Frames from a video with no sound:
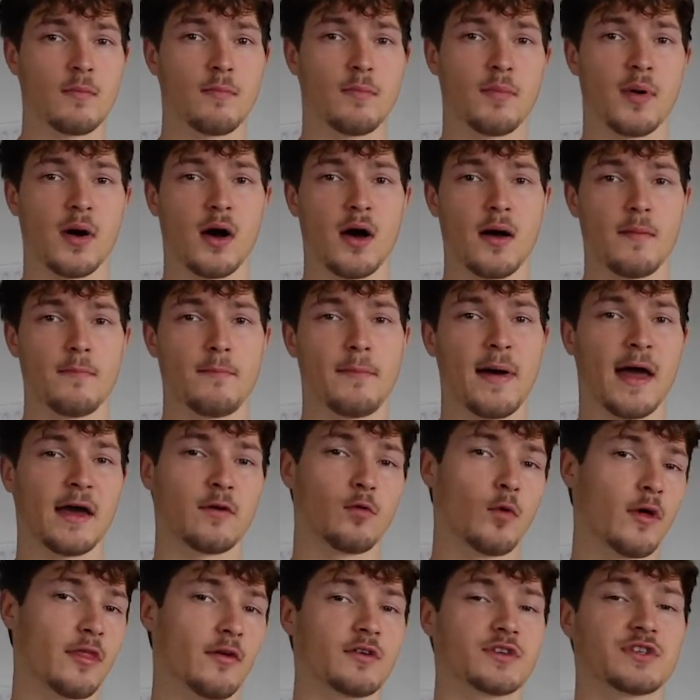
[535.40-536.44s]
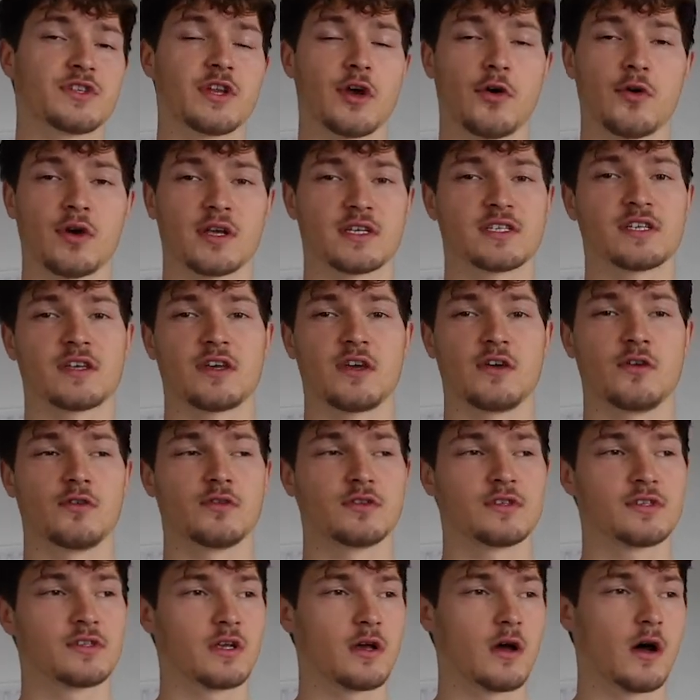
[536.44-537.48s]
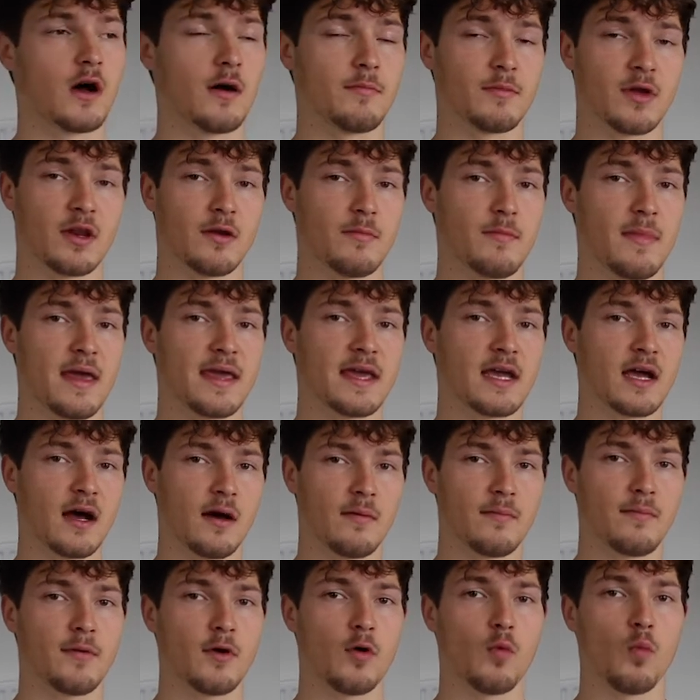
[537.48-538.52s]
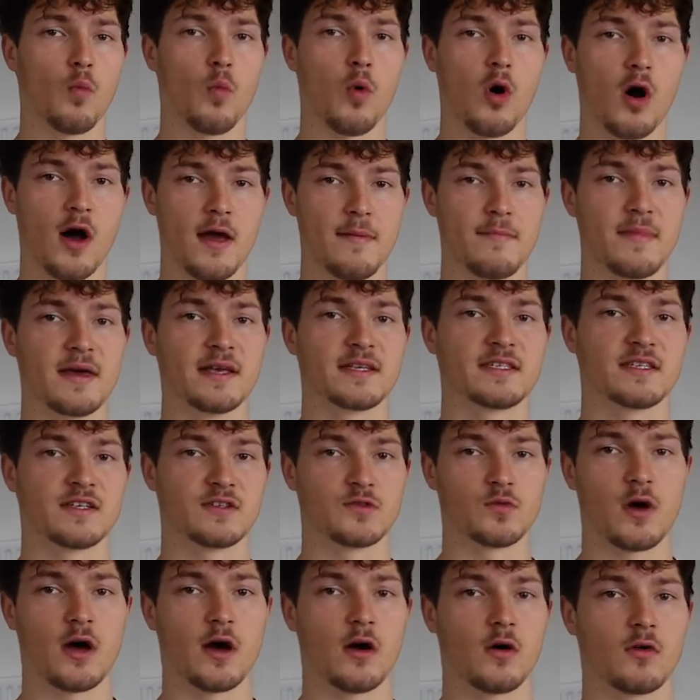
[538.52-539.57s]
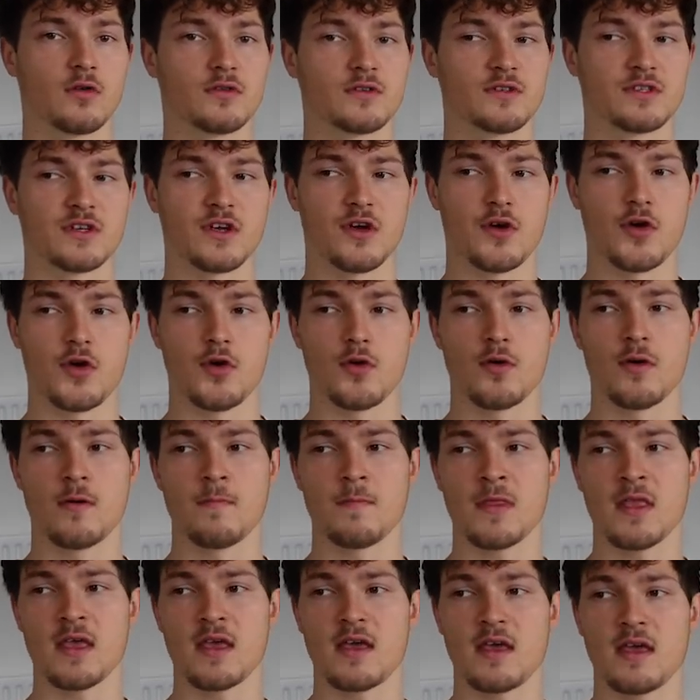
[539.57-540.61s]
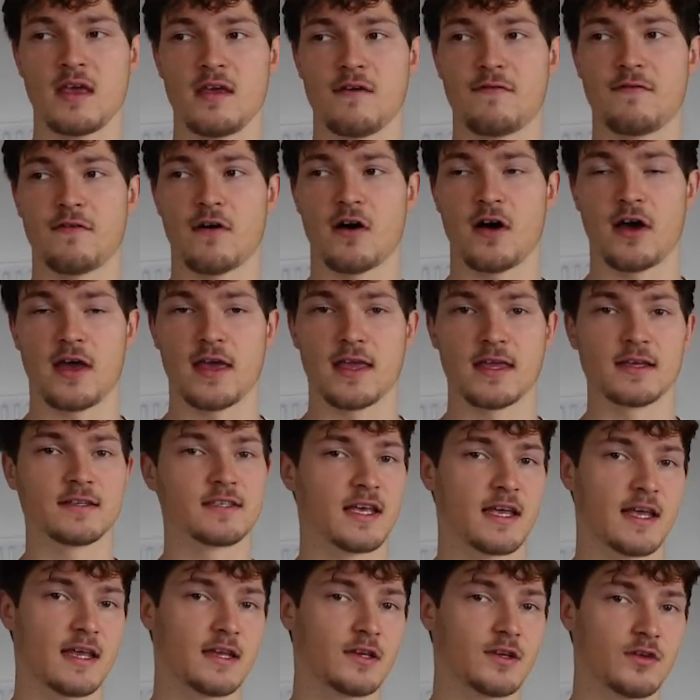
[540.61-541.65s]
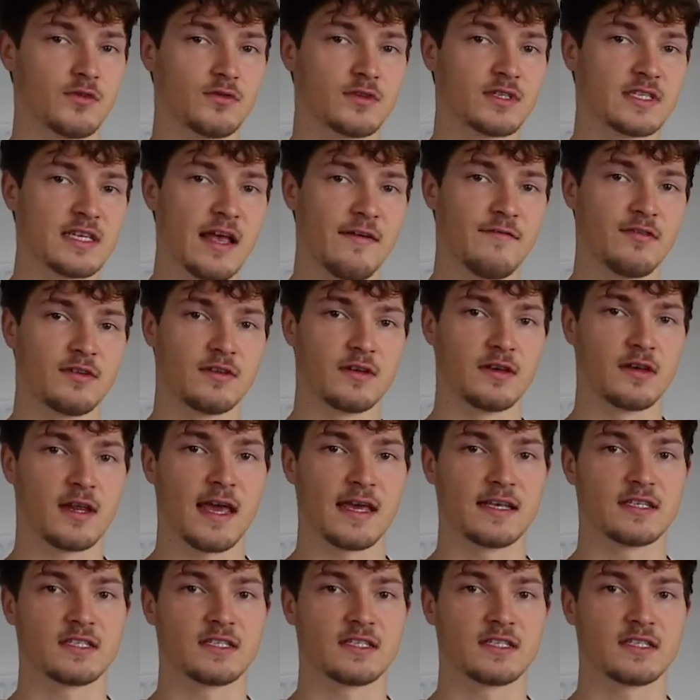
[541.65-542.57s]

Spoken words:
But bad weather is no excuse. I'm gonna make up what I miss as well. So if I say do 7k